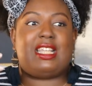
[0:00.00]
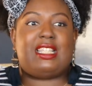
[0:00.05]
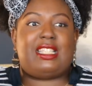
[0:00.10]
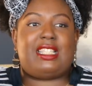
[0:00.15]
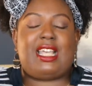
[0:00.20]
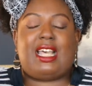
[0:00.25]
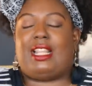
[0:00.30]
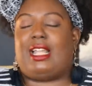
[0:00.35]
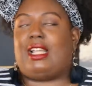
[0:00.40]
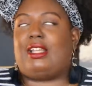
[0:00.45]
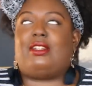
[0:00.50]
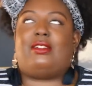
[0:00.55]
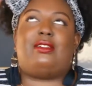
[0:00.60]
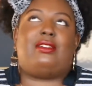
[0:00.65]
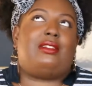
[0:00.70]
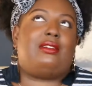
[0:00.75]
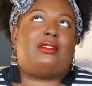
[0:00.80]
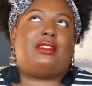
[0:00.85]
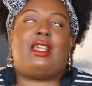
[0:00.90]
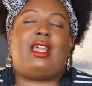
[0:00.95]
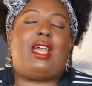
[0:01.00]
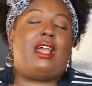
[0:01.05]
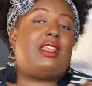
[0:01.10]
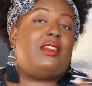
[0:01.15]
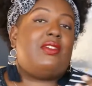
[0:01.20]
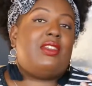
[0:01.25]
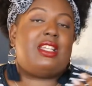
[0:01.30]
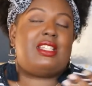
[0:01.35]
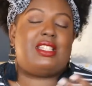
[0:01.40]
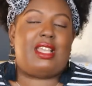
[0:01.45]
is set. Like, I'll
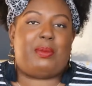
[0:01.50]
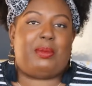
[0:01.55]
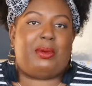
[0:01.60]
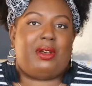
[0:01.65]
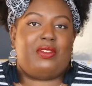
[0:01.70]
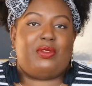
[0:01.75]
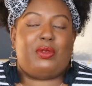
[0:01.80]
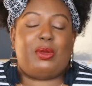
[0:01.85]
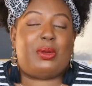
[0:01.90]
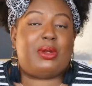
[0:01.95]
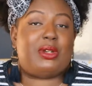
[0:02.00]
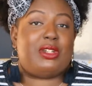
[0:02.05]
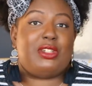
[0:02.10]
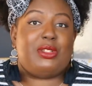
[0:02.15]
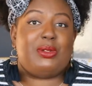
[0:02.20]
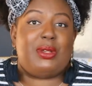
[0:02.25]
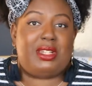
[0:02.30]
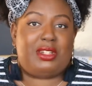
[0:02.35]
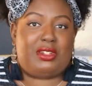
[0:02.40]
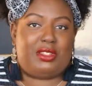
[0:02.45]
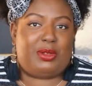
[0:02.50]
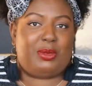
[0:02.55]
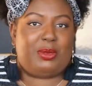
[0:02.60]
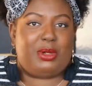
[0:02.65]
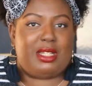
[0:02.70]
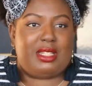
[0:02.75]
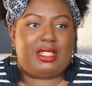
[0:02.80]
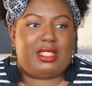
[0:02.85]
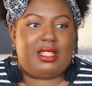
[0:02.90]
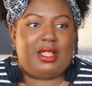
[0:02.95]
give you an example. If we were to do Into the
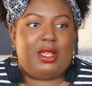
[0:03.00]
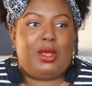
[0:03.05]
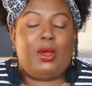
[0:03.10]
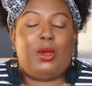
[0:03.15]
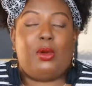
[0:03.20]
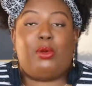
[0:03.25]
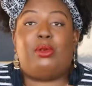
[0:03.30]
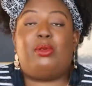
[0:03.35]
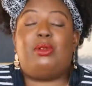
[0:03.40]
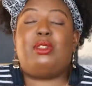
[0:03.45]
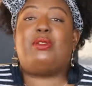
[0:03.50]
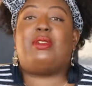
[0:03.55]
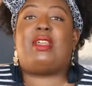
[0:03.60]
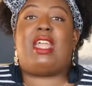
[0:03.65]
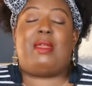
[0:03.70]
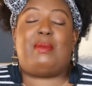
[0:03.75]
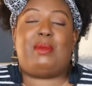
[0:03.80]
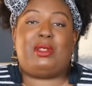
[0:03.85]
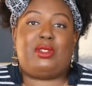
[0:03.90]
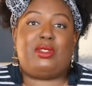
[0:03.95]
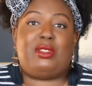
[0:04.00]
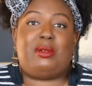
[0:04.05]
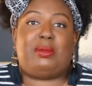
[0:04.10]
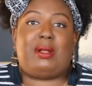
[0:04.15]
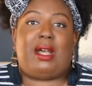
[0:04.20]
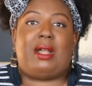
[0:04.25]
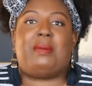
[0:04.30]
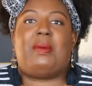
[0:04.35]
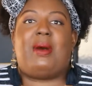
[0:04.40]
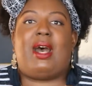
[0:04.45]
Woods, well, when you came into the
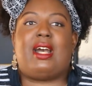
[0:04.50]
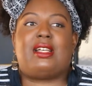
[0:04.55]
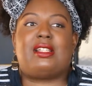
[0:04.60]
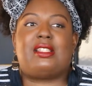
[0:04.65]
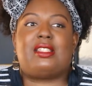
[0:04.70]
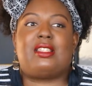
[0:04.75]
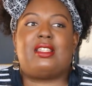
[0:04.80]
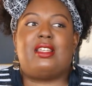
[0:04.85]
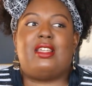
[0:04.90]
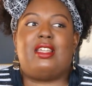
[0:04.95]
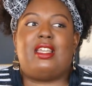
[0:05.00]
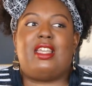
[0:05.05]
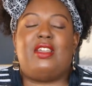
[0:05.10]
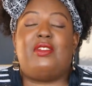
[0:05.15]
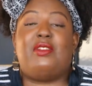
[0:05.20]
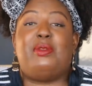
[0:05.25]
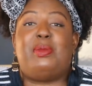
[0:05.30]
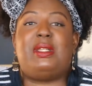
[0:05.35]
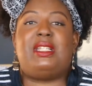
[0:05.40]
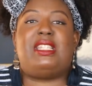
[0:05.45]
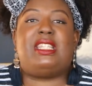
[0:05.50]
Black Box, it would be